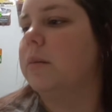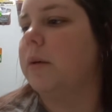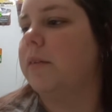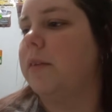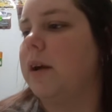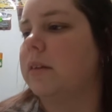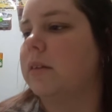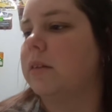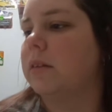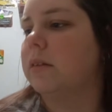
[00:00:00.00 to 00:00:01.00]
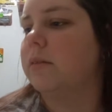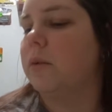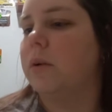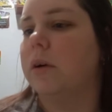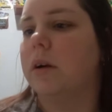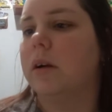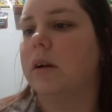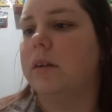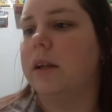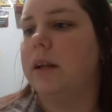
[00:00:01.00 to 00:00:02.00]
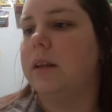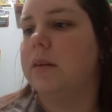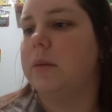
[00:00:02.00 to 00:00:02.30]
Perfect for daily